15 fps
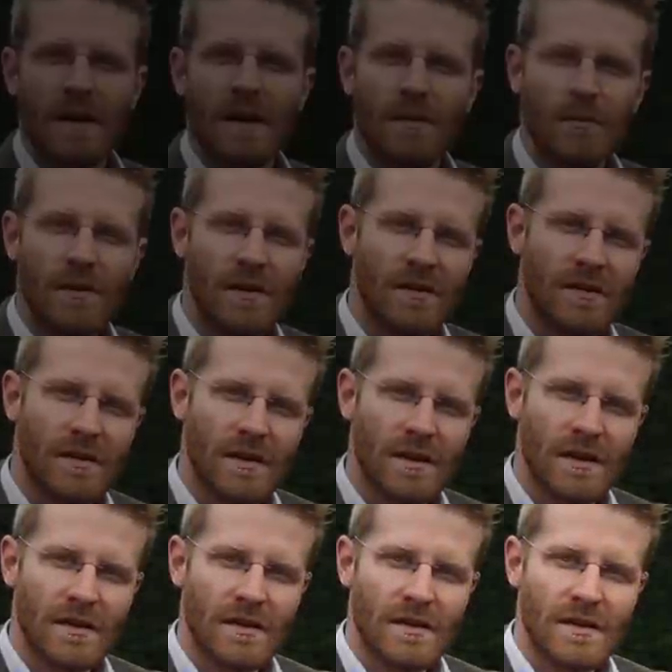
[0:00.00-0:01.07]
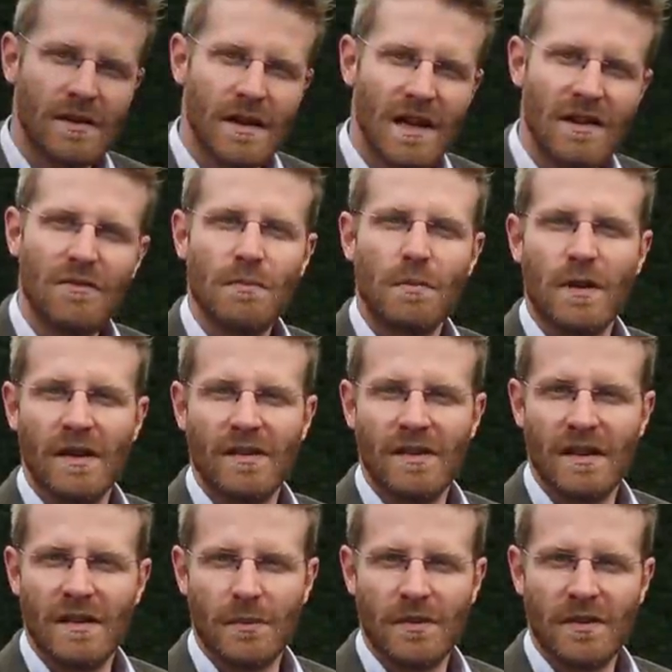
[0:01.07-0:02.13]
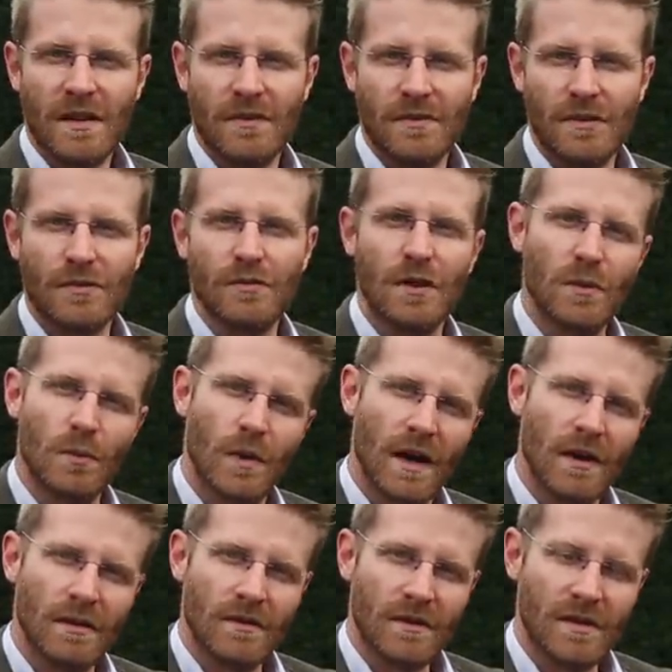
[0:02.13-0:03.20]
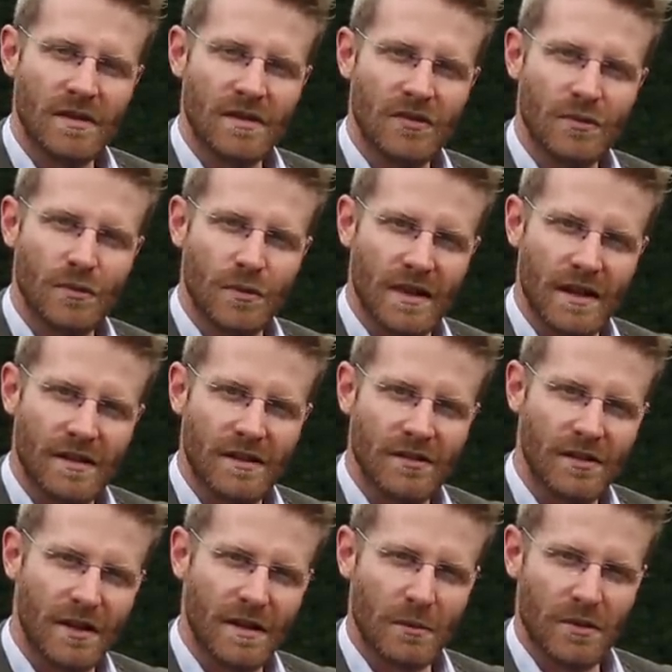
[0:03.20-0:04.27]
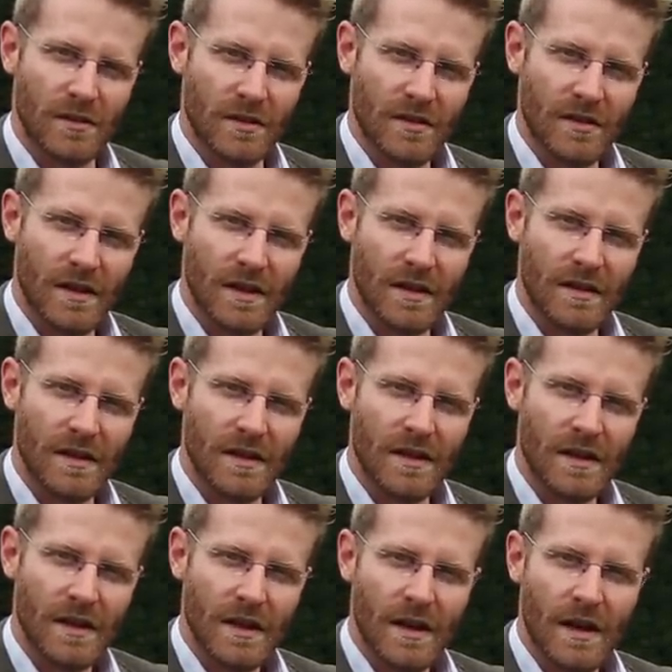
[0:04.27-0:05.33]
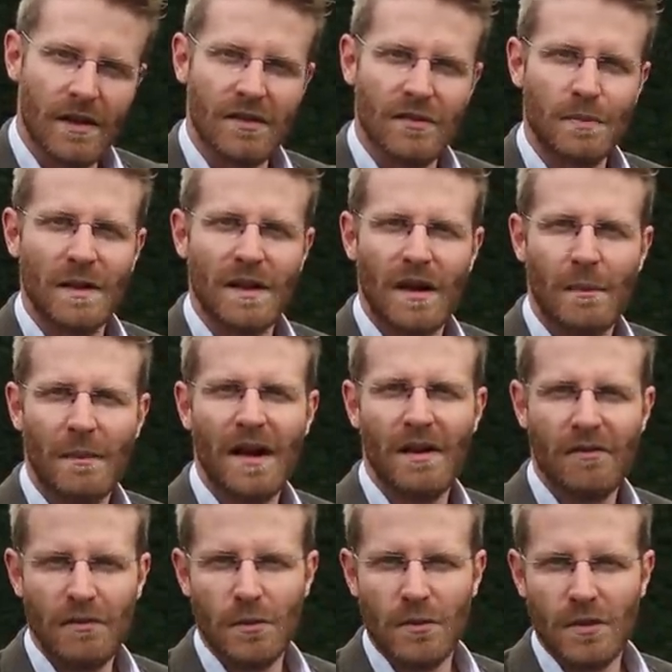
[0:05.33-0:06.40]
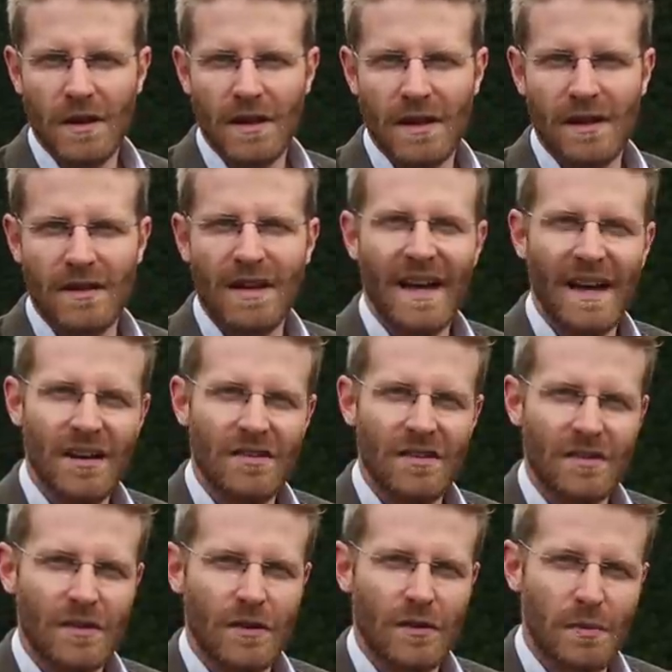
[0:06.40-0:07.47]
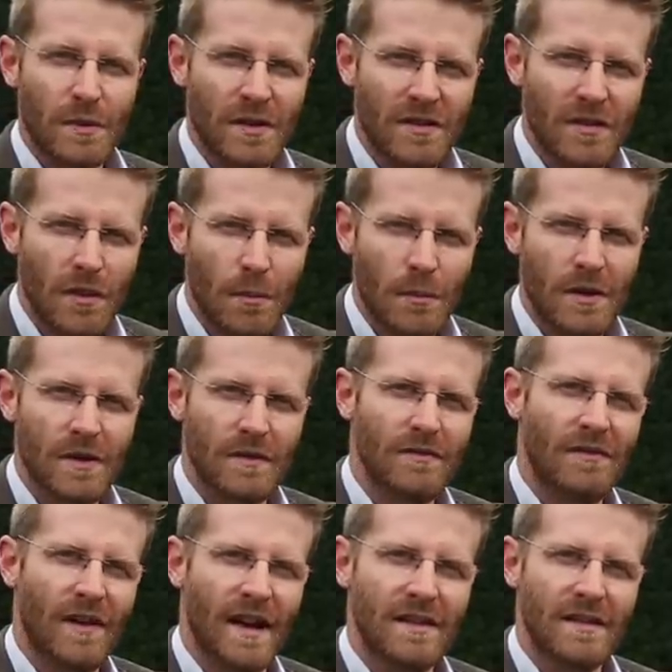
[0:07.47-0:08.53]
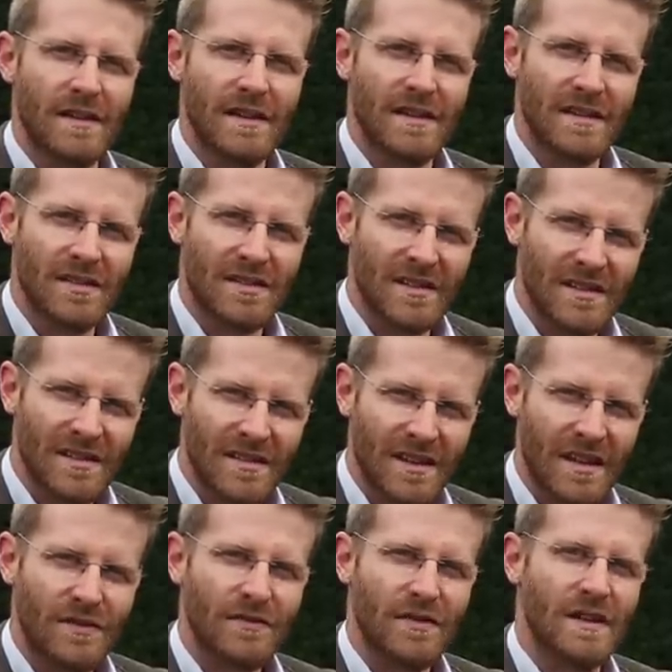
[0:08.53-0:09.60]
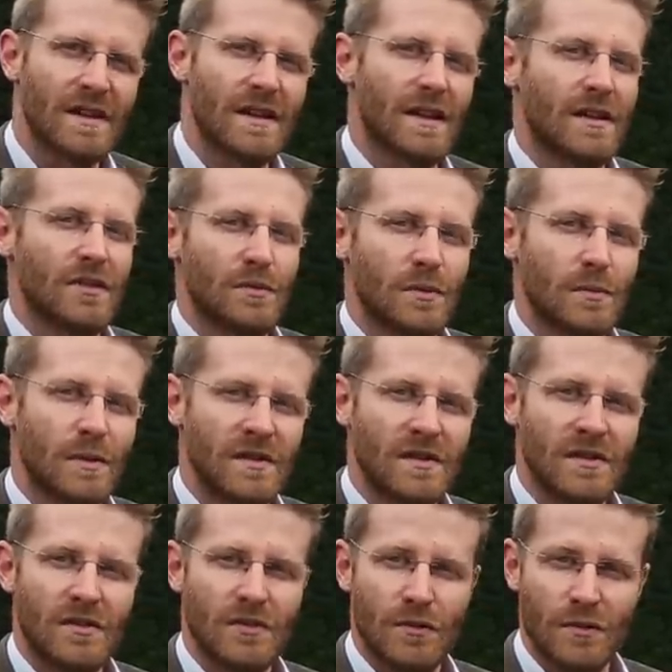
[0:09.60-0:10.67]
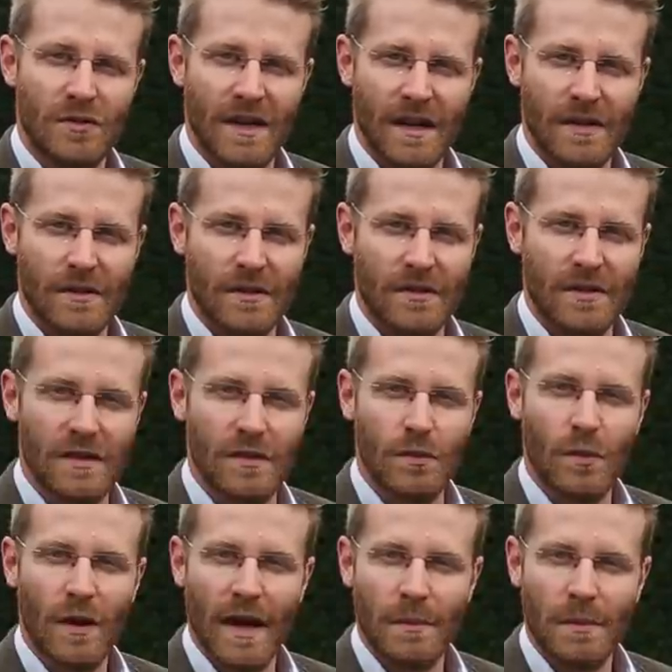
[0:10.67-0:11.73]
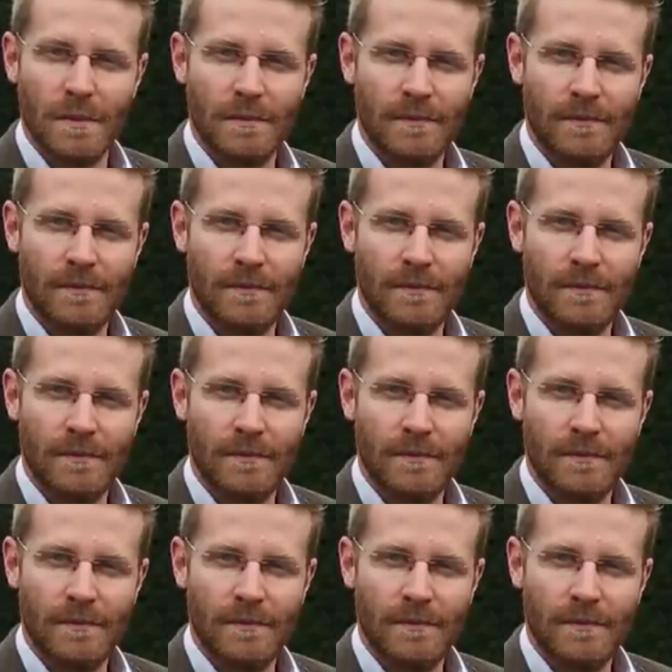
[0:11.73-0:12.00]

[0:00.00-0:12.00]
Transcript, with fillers: In recent years, even Prensky himself has grown wary of the digital natives and immigrants idea, as it's become ever more clear that age is not the predominant factor in the successful engagement with digital technology and the web.